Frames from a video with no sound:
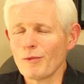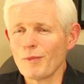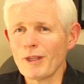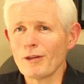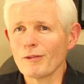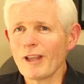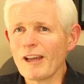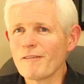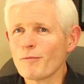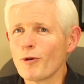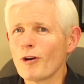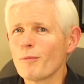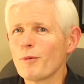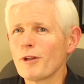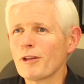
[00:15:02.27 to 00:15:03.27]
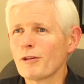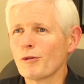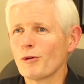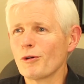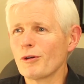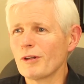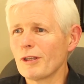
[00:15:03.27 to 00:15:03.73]
it be your life purpose
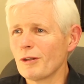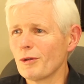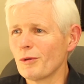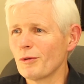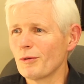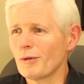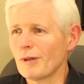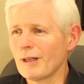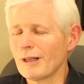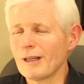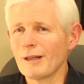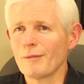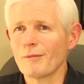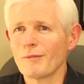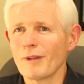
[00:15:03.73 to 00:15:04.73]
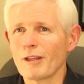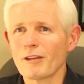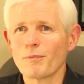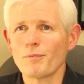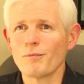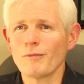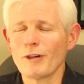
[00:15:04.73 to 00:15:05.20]
or,
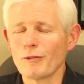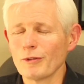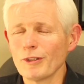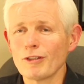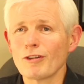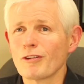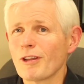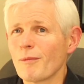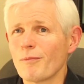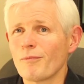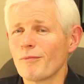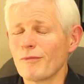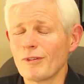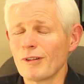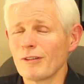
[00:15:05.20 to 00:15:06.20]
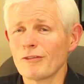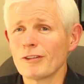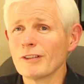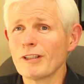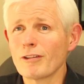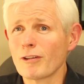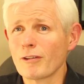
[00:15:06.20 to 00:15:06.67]
a
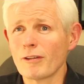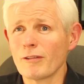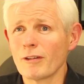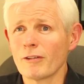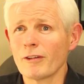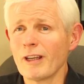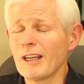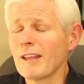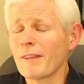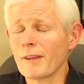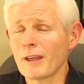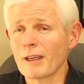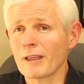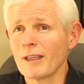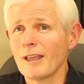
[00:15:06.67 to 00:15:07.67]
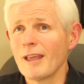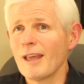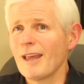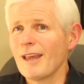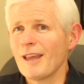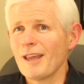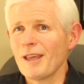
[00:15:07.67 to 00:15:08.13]
religious or anything,
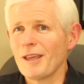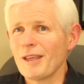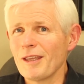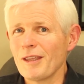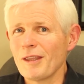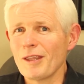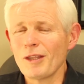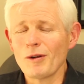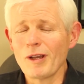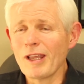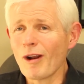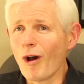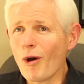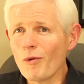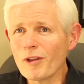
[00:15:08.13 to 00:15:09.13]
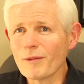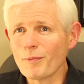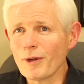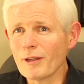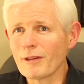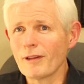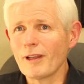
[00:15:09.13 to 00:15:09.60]
it always
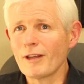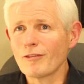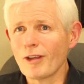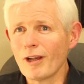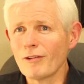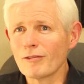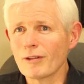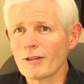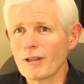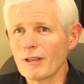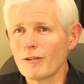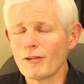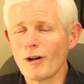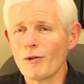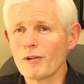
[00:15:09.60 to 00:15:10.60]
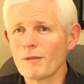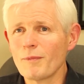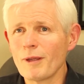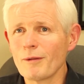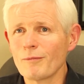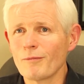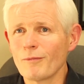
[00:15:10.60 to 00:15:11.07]
brings a lot of challenges, and
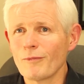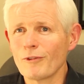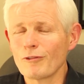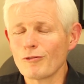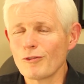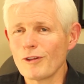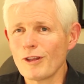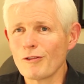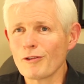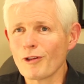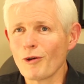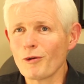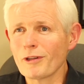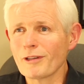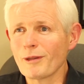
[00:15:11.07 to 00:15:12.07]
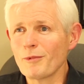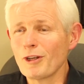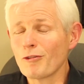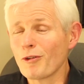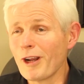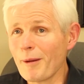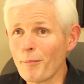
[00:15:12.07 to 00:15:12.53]
there's always somebody
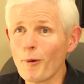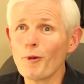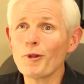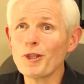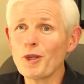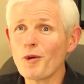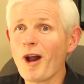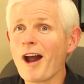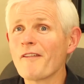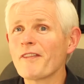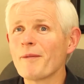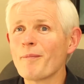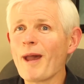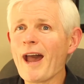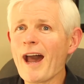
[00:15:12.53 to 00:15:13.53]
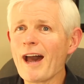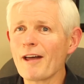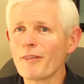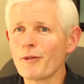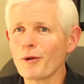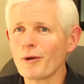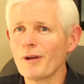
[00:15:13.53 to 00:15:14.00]
trying to pull you off the
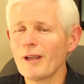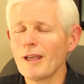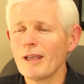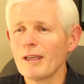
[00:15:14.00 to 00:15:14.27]
path, or